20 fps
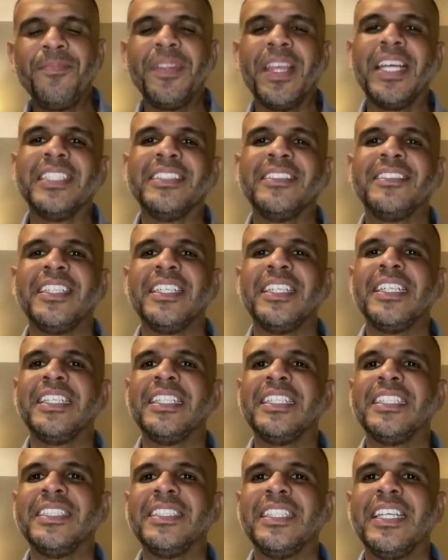And
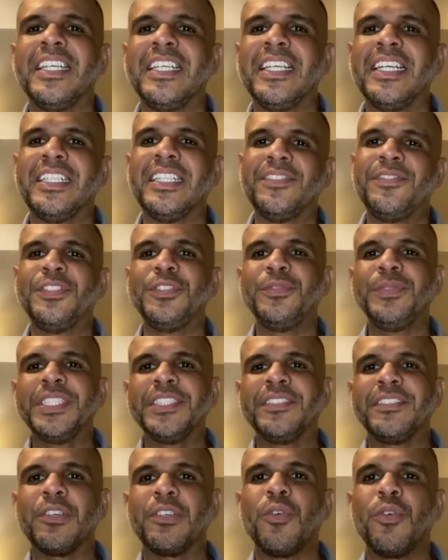uh, a few
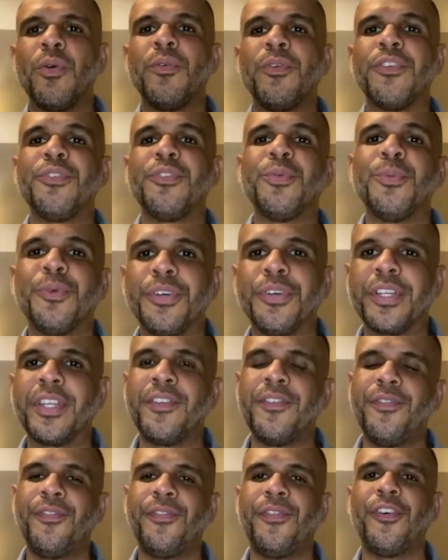years ago, I was yes.
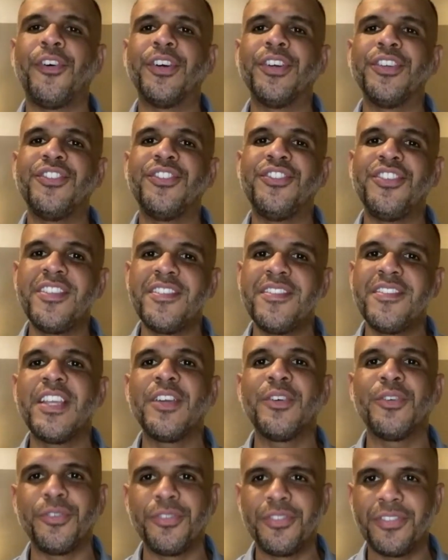working for Disney
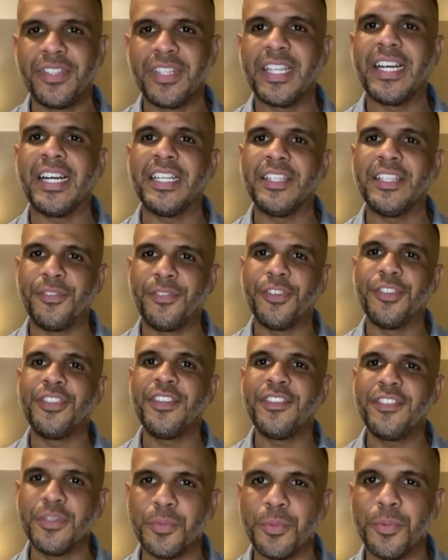Cruise Line, for
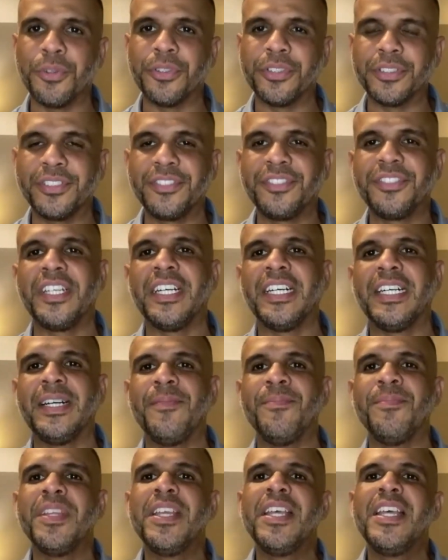Disney World,
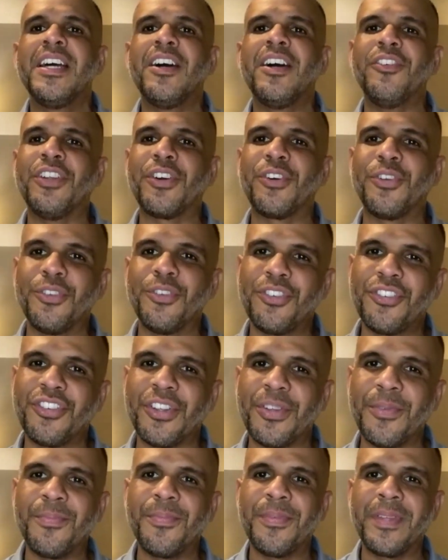um, yes. on a cruise oh,
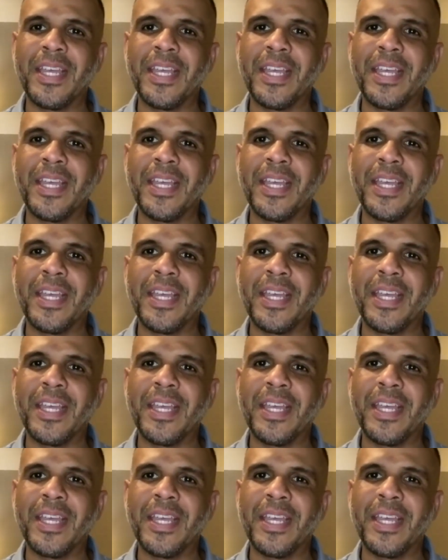ship, wow.